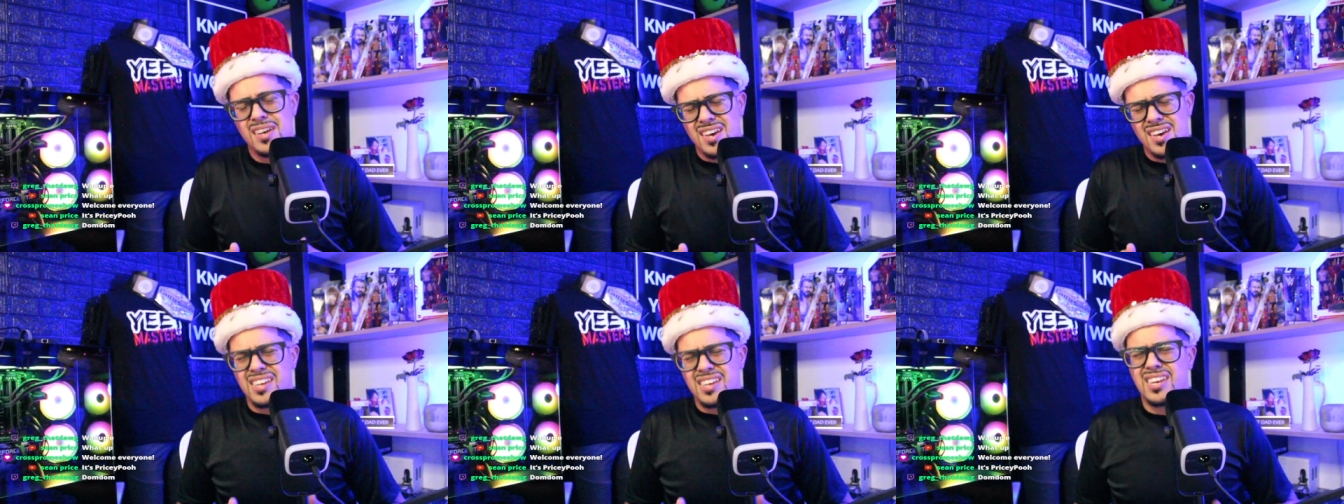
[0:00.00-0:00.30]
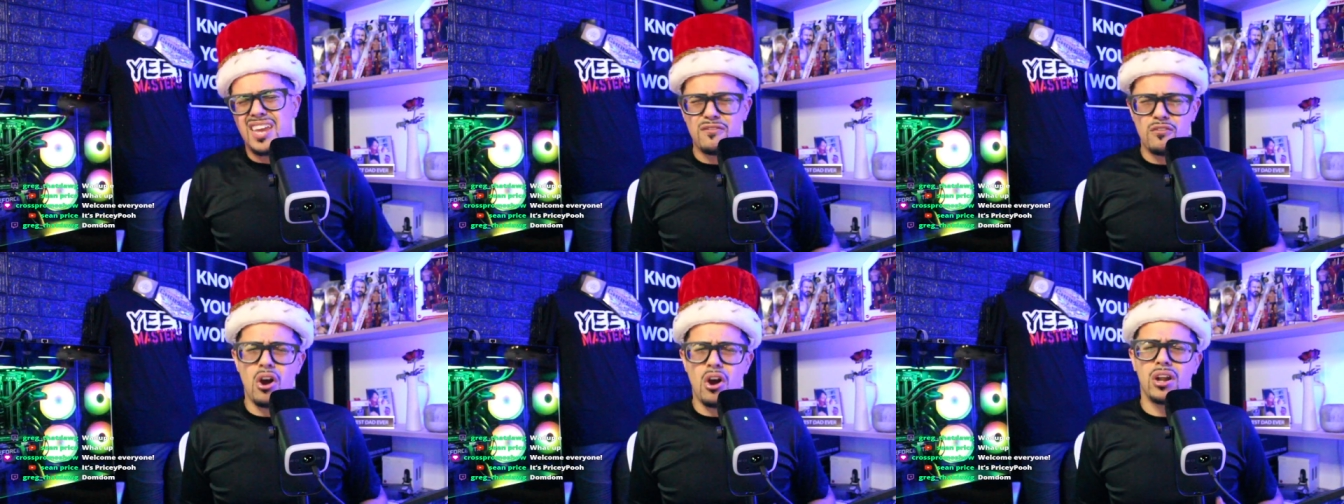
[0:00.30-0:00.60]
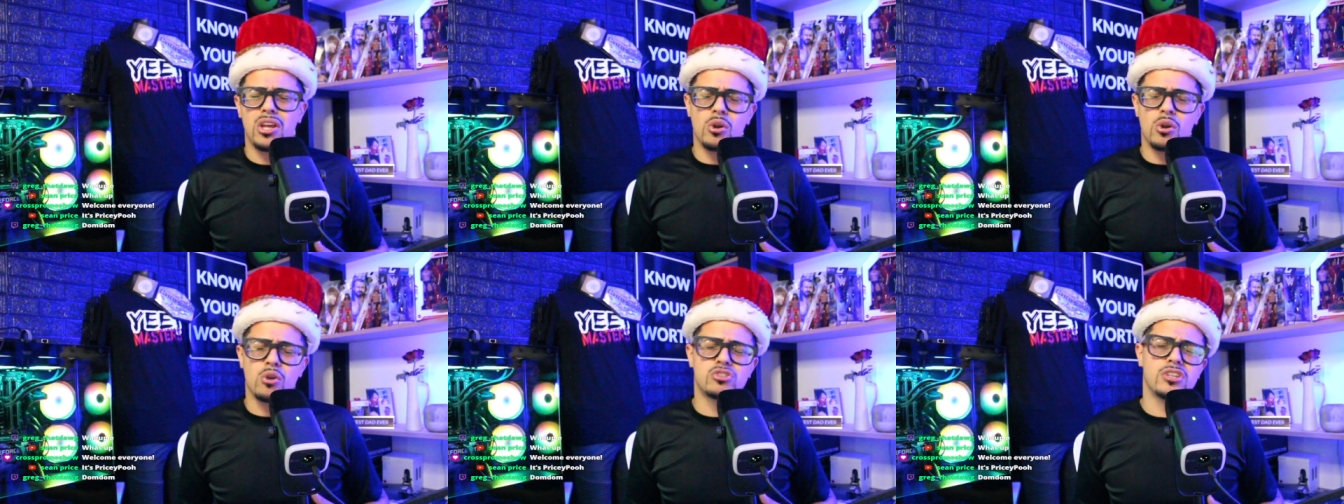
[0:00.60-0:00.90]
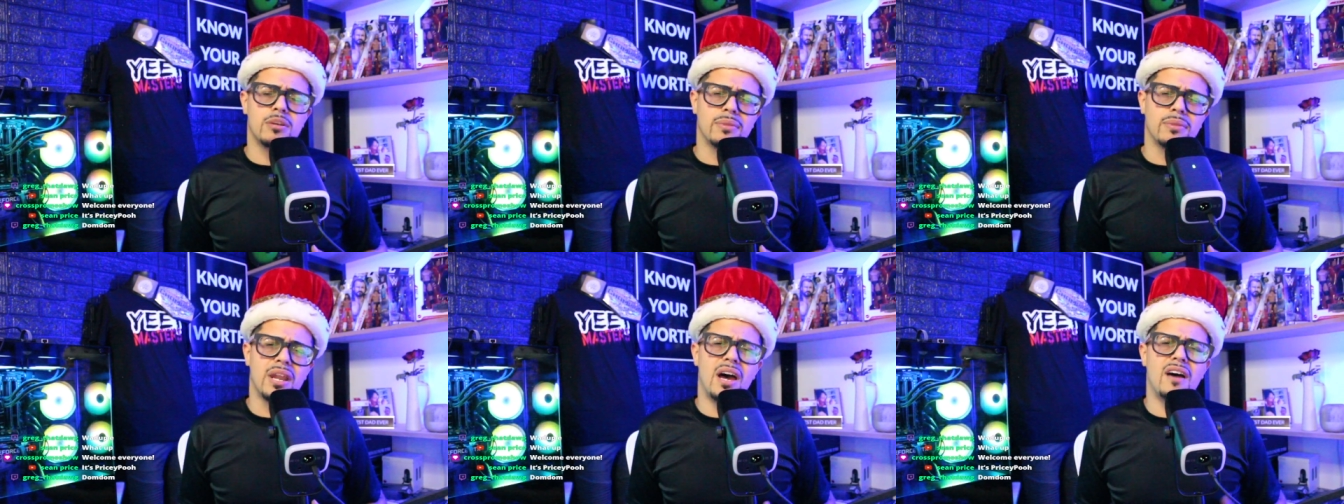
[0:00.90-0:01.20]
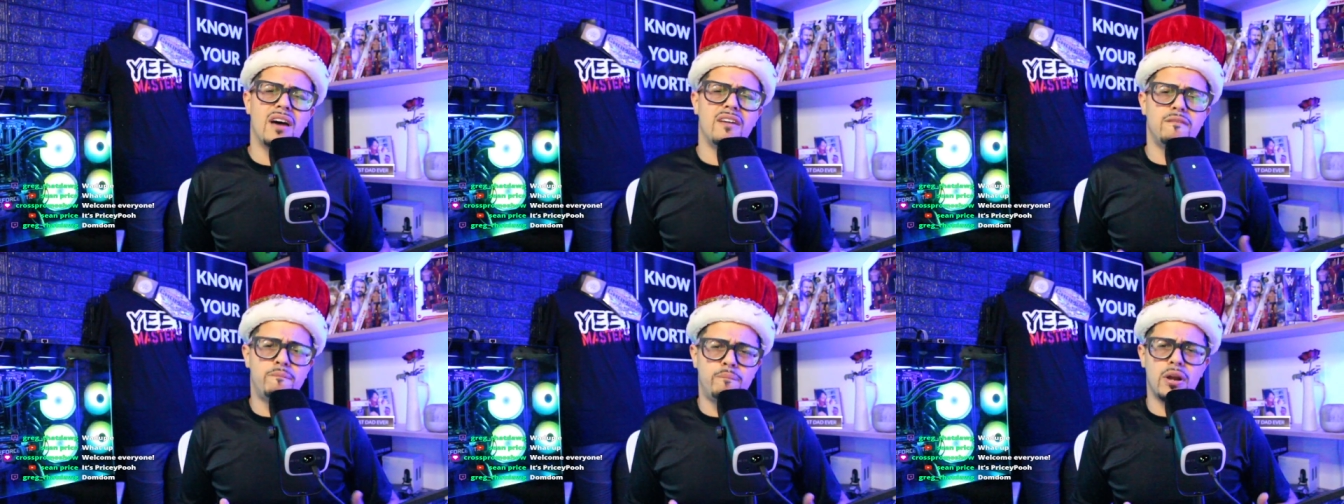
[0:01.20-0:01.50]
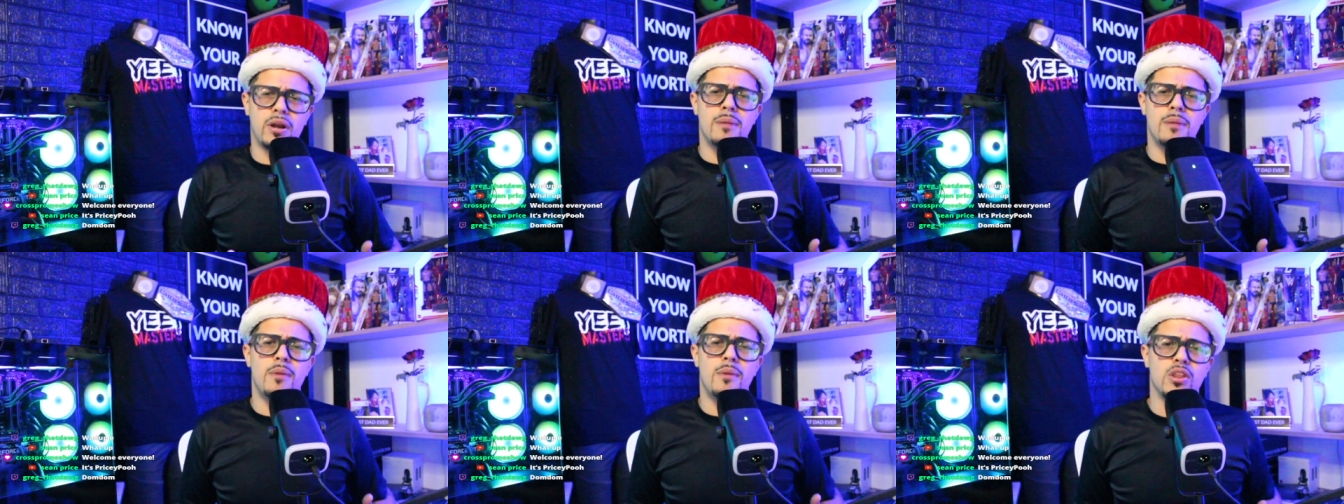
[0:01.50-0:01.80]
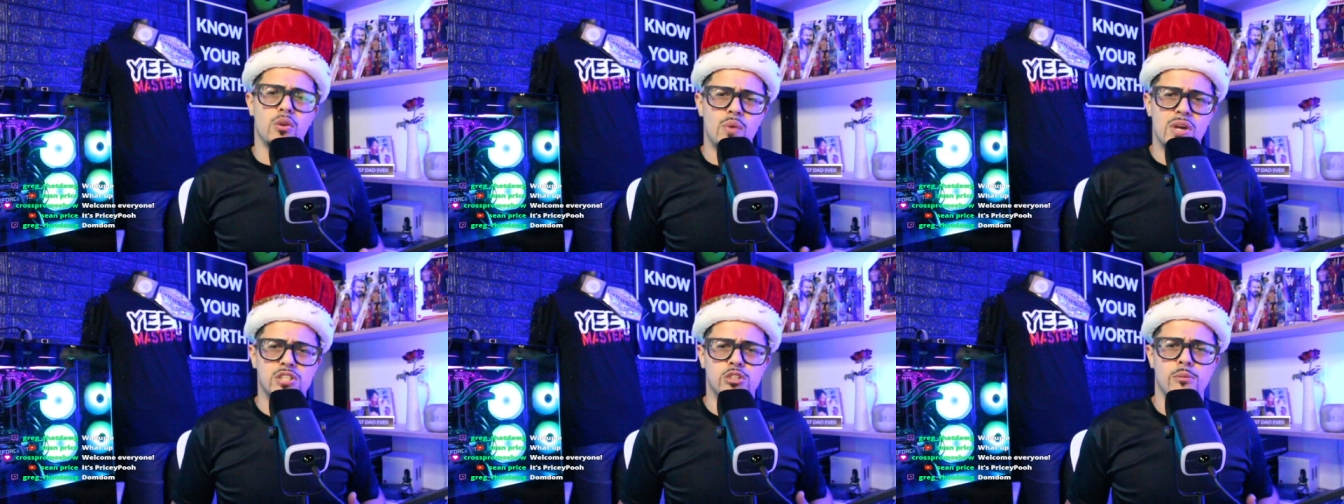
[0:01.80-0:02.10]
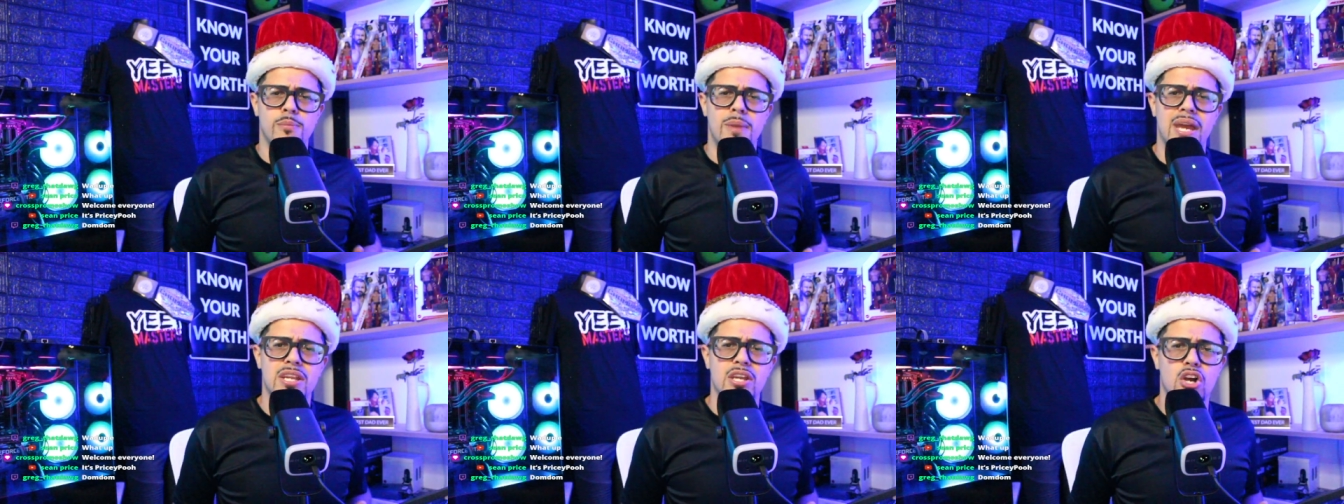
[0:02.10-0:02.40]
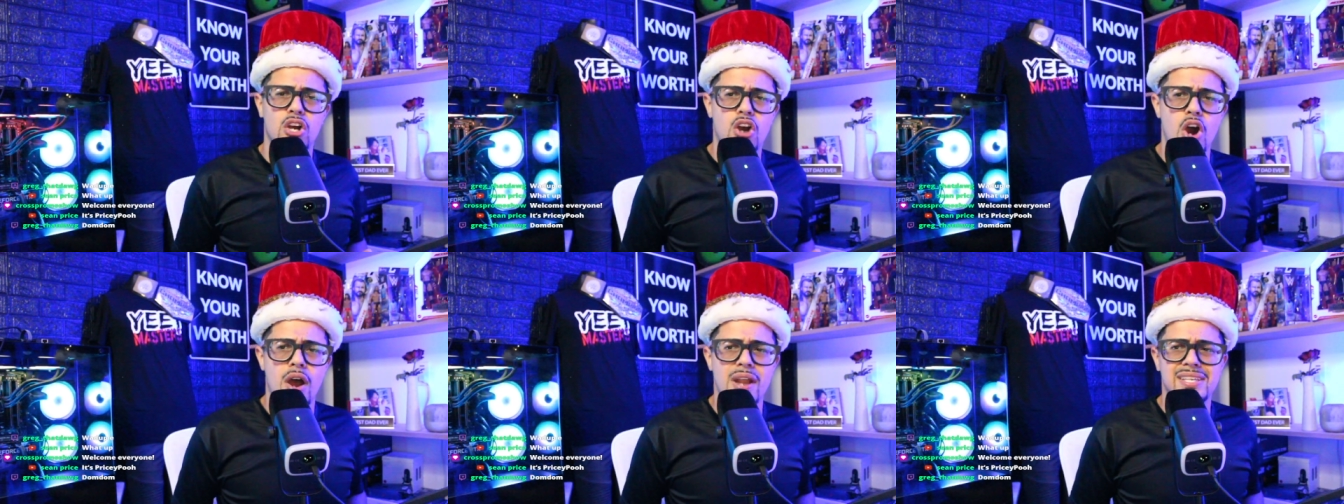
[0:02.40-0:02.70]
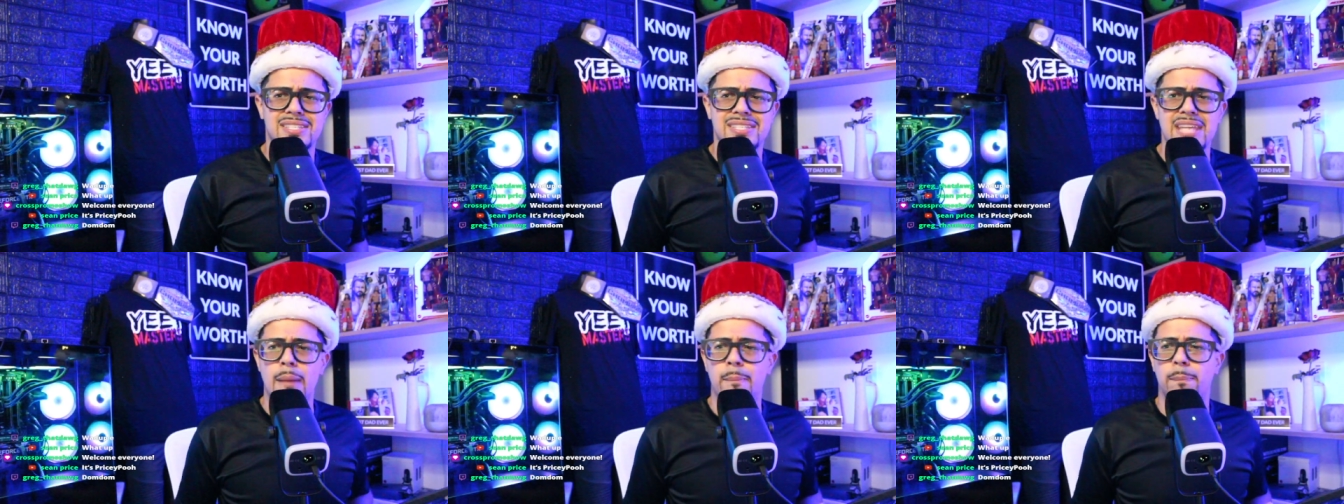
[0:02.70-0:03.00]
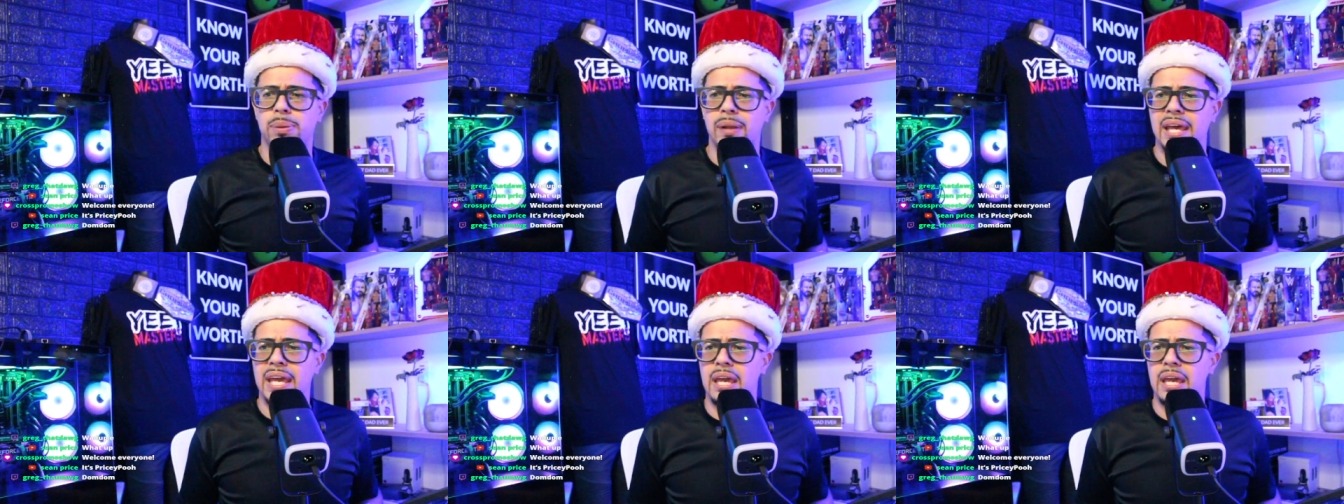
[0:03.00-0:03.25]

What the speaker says: Give Carlito some love. Put him on the WrestleMania card and stop playing.